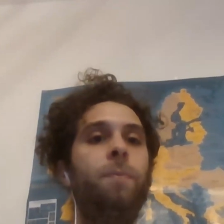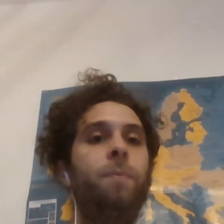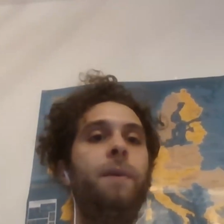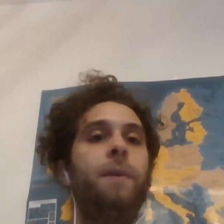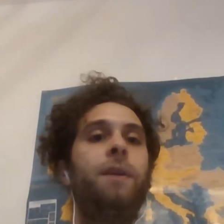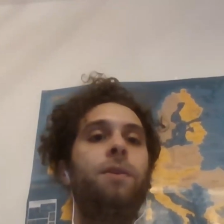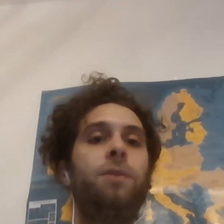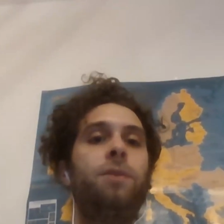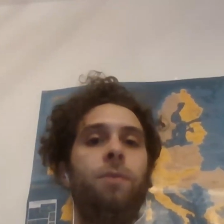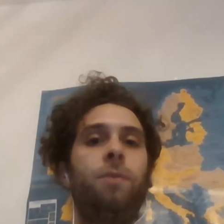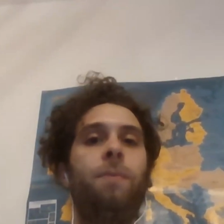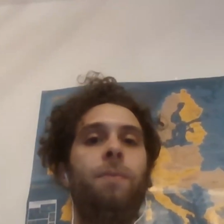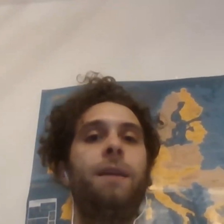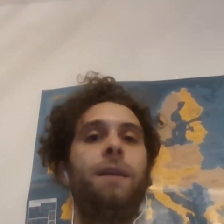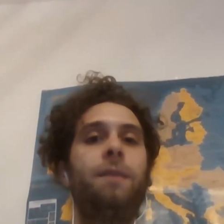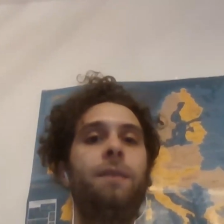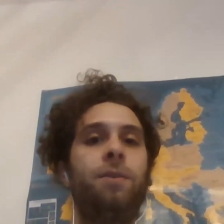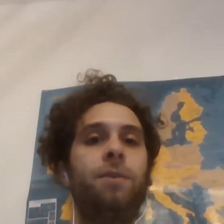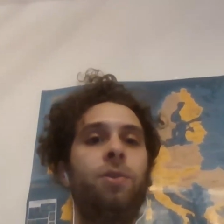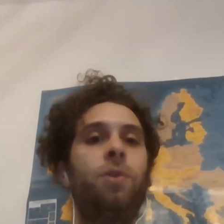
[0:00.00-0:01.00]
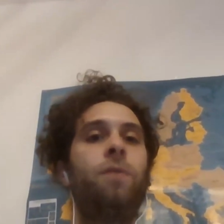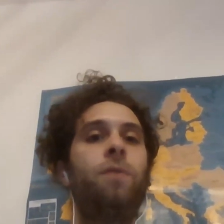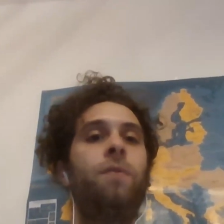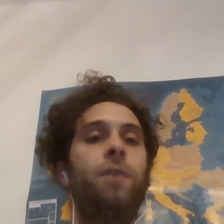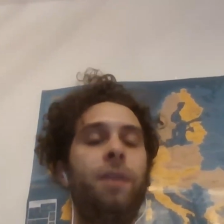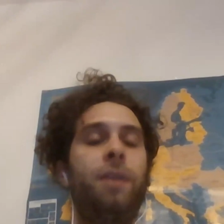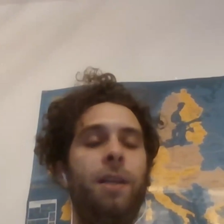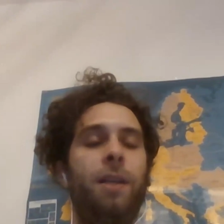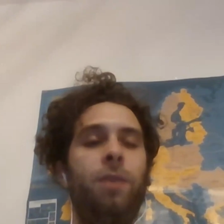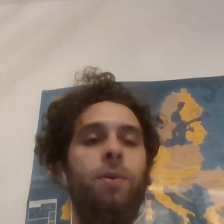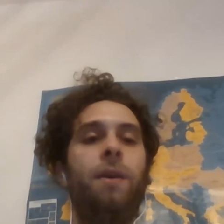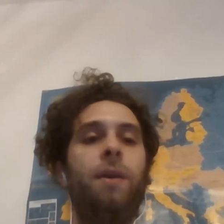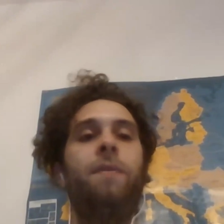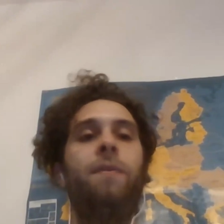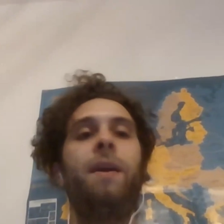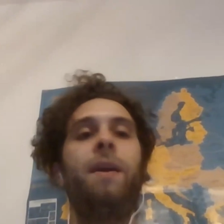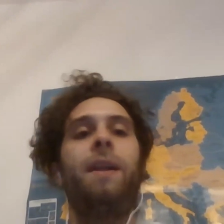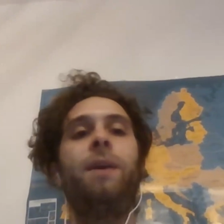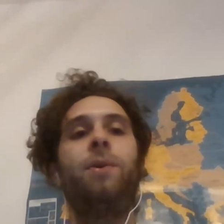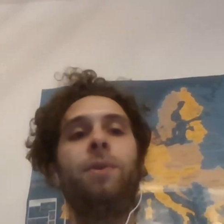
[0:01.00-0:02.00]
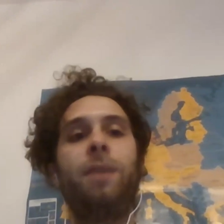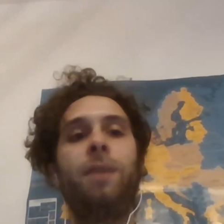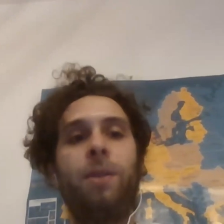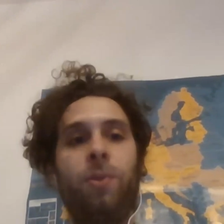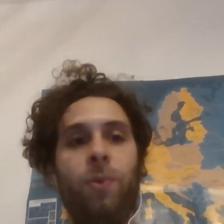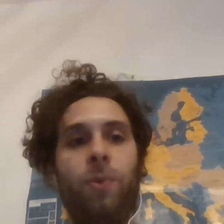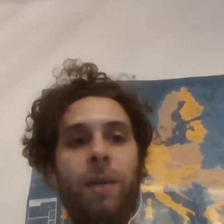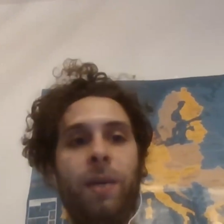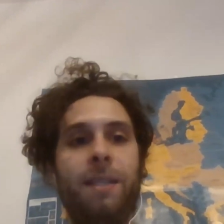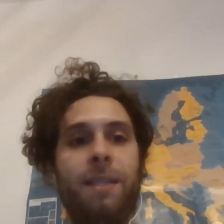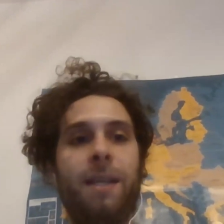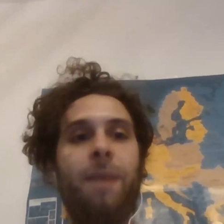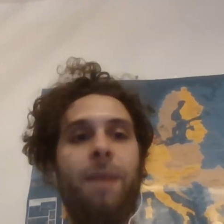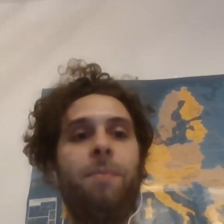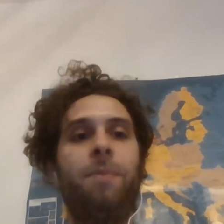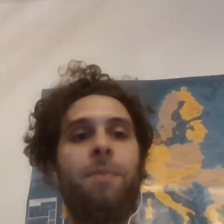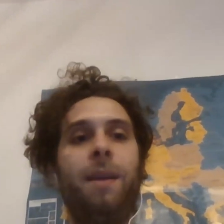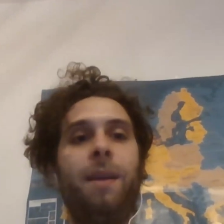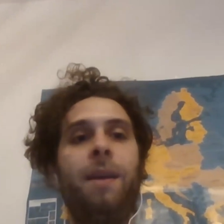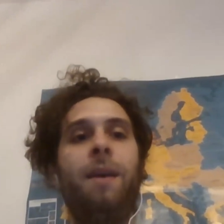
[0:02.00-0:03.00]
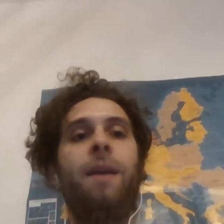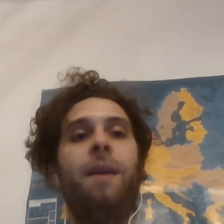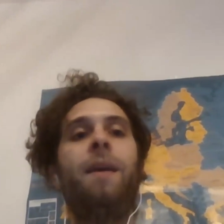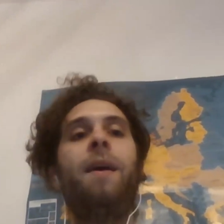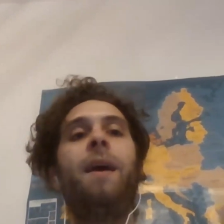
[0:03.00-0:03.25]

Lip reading: because you might discover that you are very good at doing something